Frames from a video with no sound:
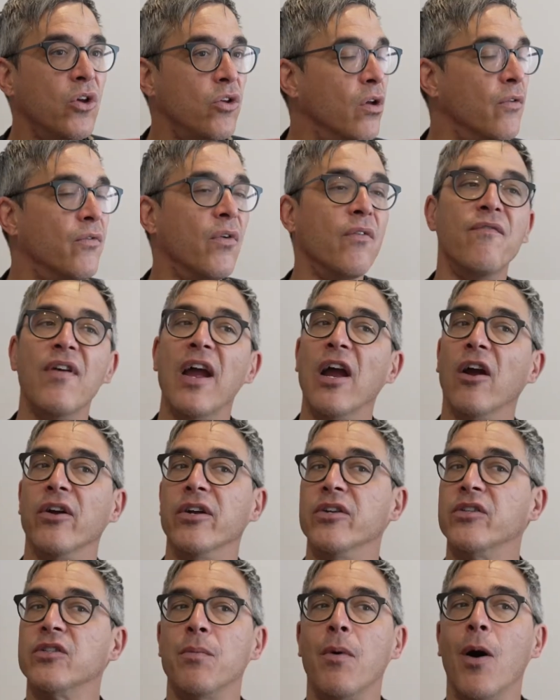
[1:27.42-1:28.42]
you have a
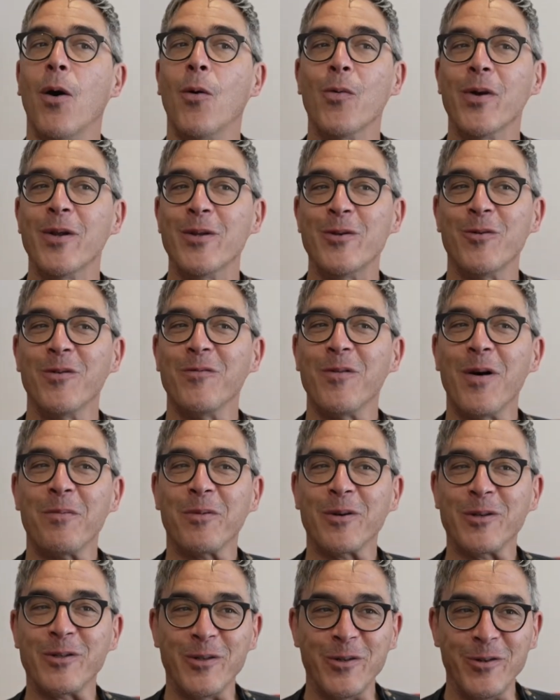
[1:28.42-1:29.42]
very small window of
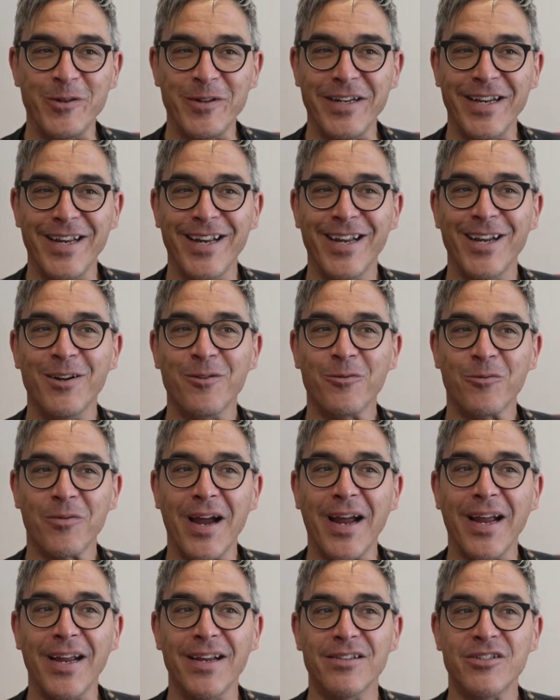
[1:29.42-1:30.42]
opportunity,
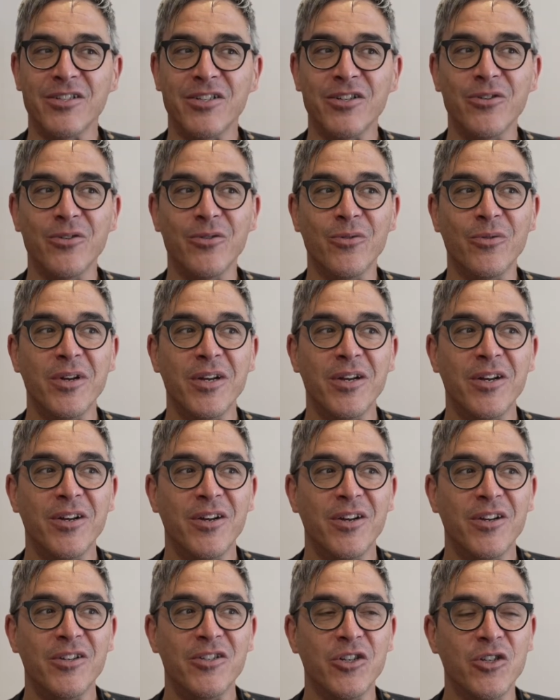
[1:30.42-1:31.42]
right, to
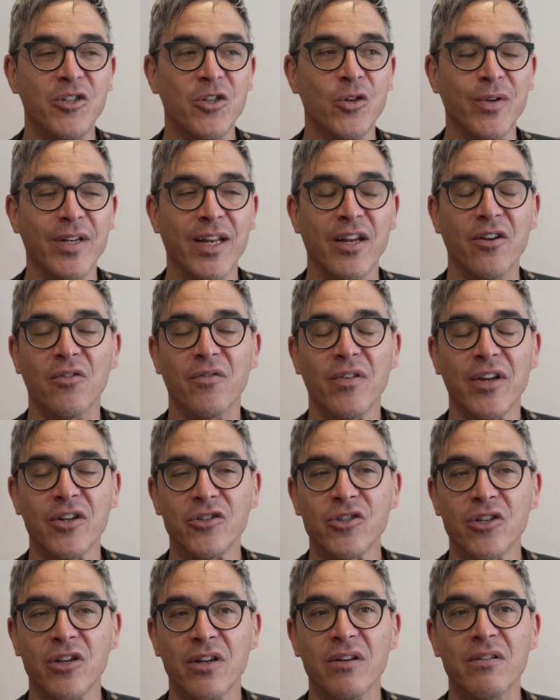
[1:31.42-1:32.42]
to do an
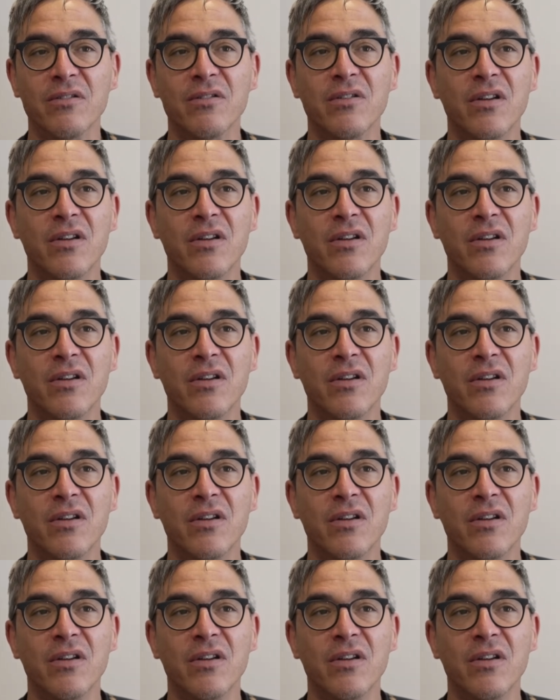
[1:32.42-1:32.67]
intervention.